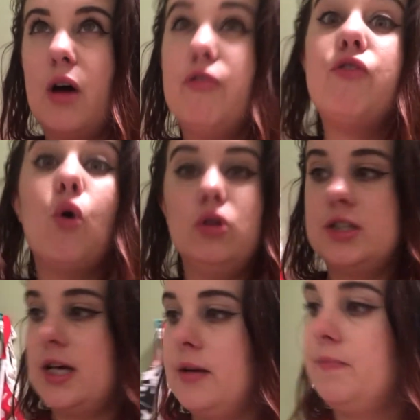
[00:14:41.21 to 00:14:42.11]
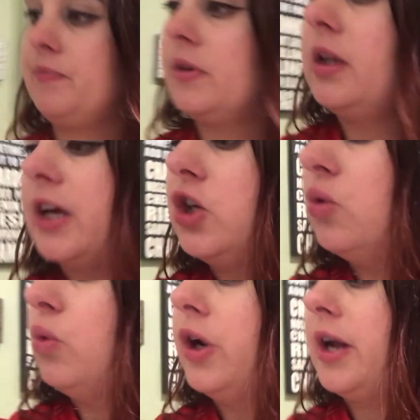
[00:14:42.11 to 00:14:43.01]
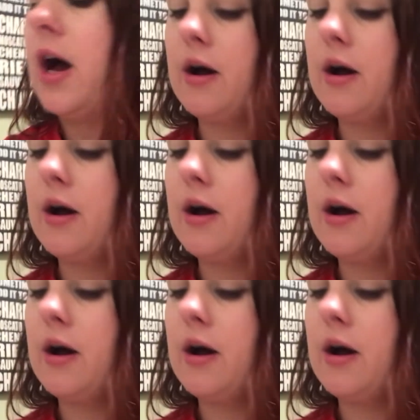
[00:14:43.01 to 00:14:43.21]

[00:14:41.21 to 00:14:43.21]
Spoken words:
fold it like you would,